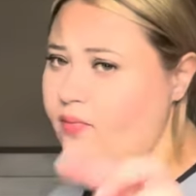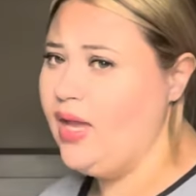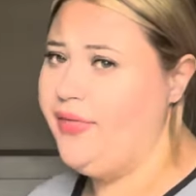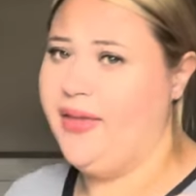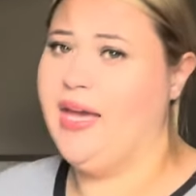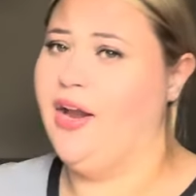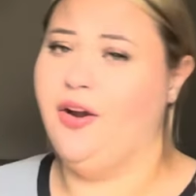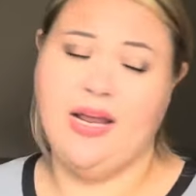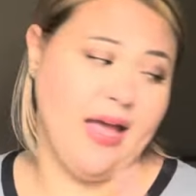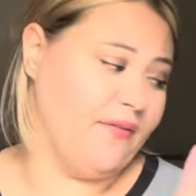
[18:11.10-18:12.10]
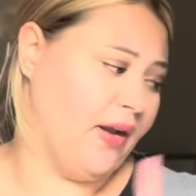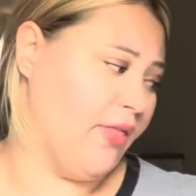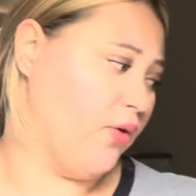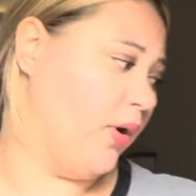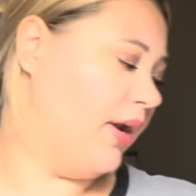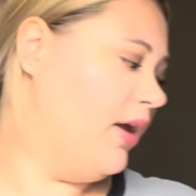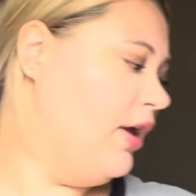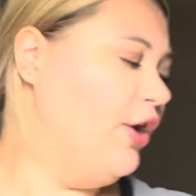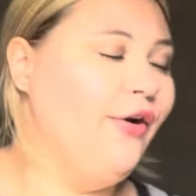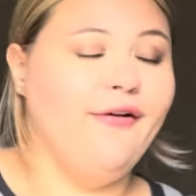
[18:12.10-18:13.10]
I think I already have another one
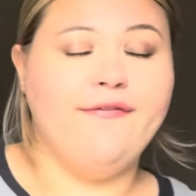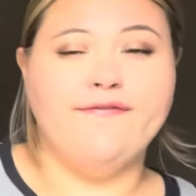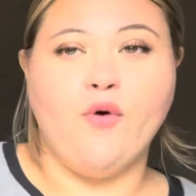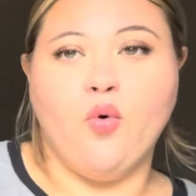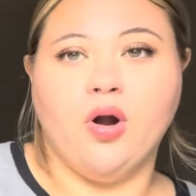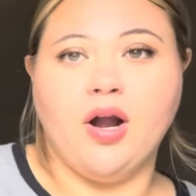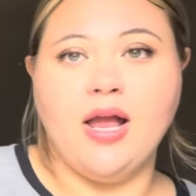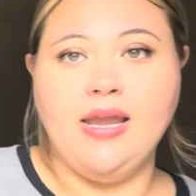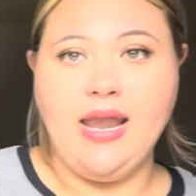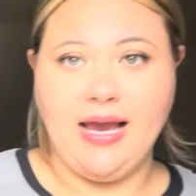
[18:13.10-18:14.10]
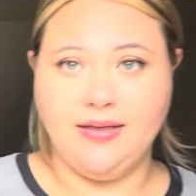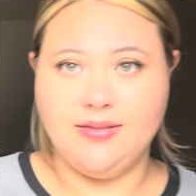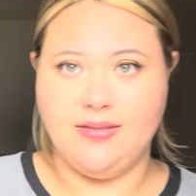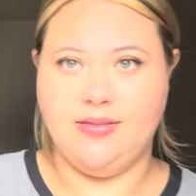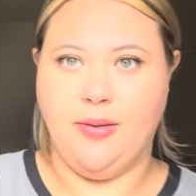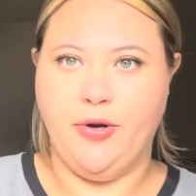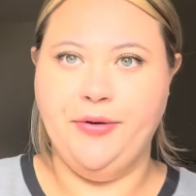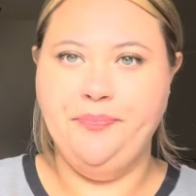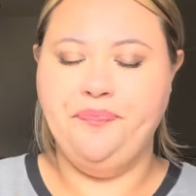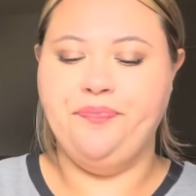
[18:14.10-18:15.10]
for next
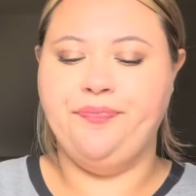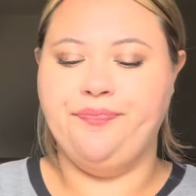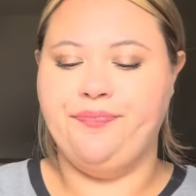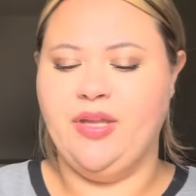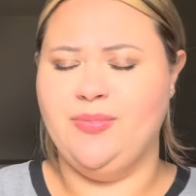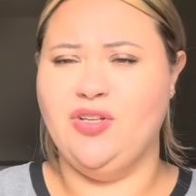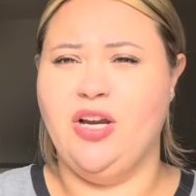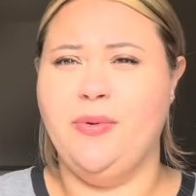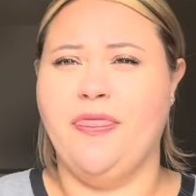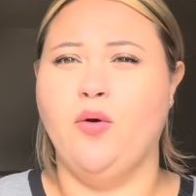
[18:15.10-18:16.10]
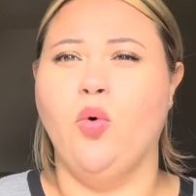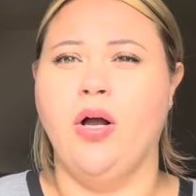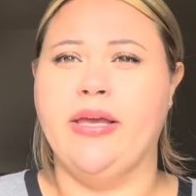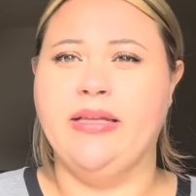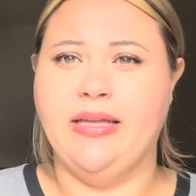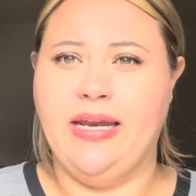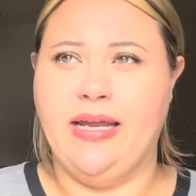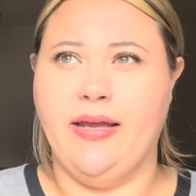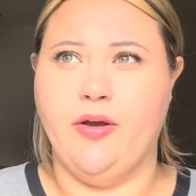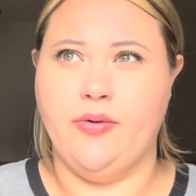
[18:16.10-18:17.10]
summer. I'm sorry about the wonky
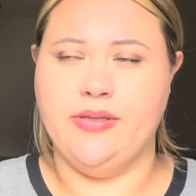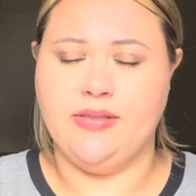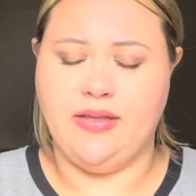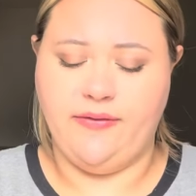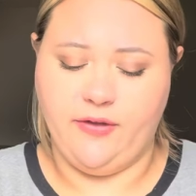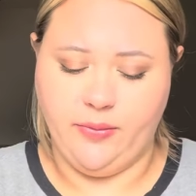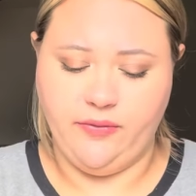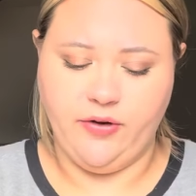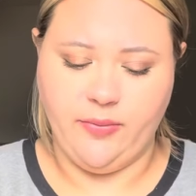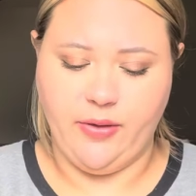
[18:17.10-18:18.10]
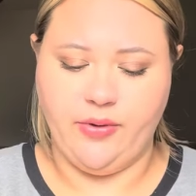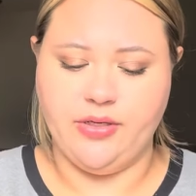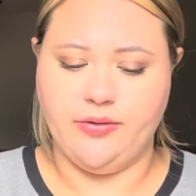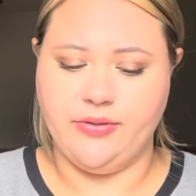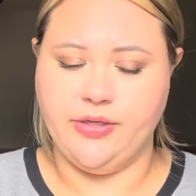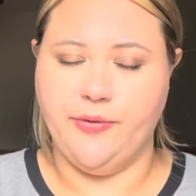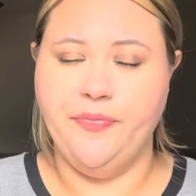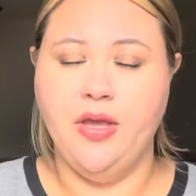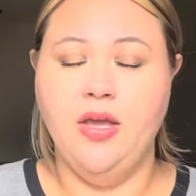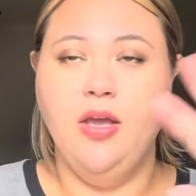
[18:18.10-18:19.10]
lighting. I always like film in of my window. So
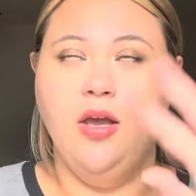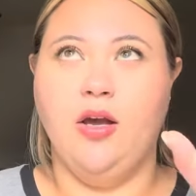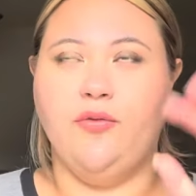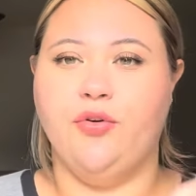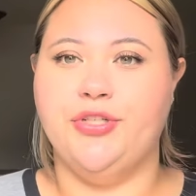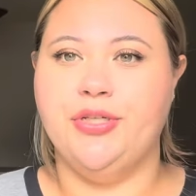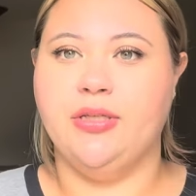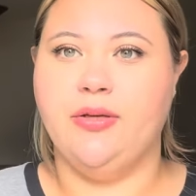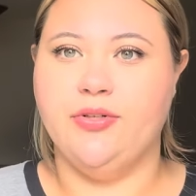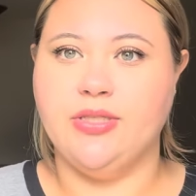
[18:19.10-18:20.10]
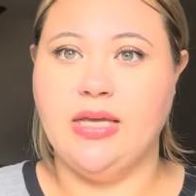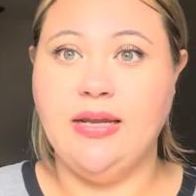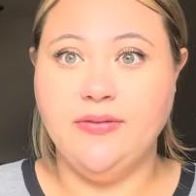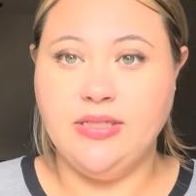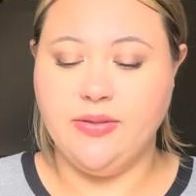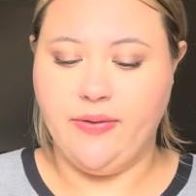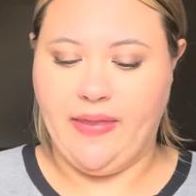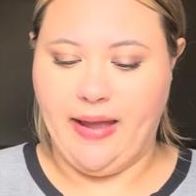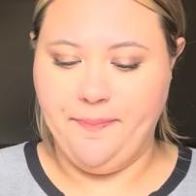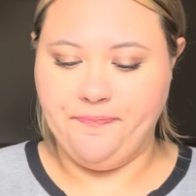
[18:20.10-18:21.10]
unfortunately, we're just gonna have to deal with
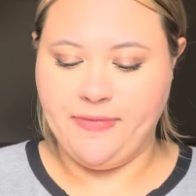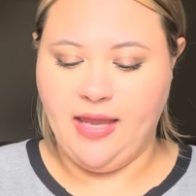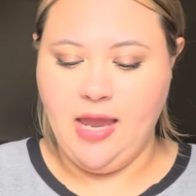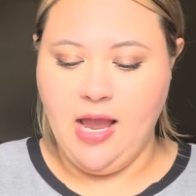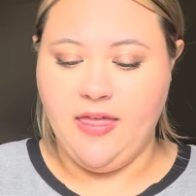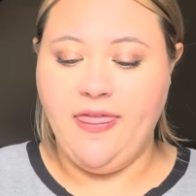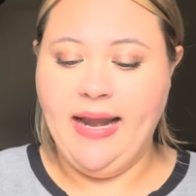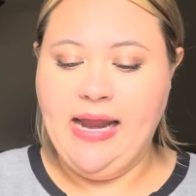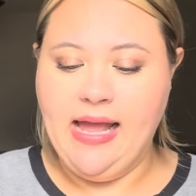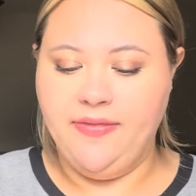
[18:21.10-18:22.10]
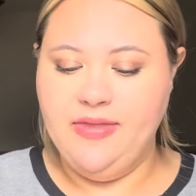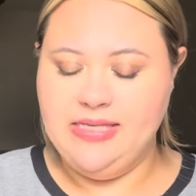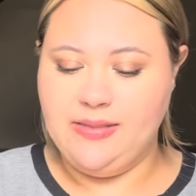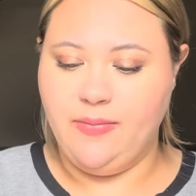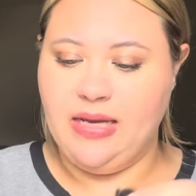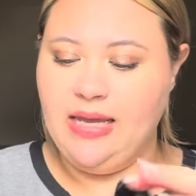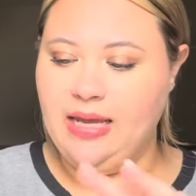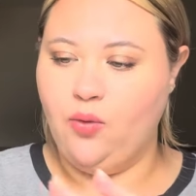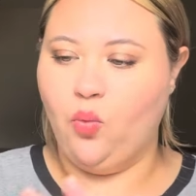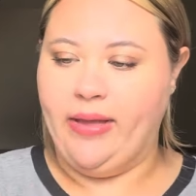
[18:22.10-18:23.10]
that. Then I have this mini
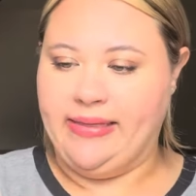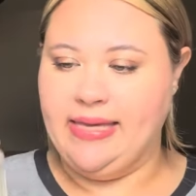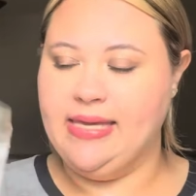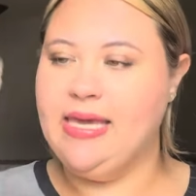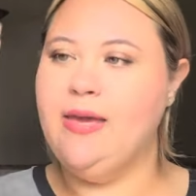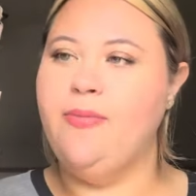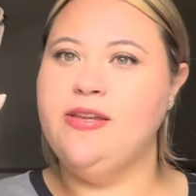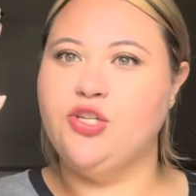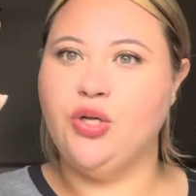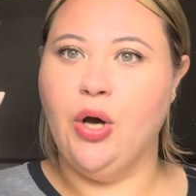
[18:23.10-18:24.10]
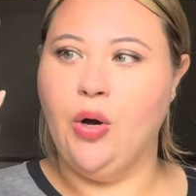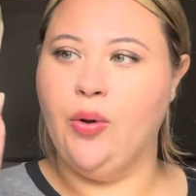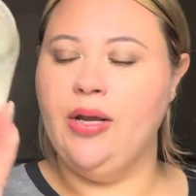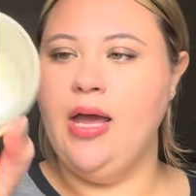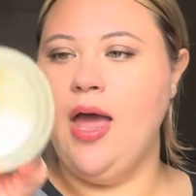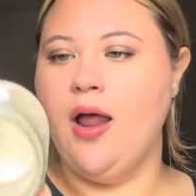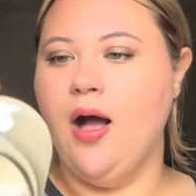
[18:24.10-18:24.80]
in Waikiki Beach coconut.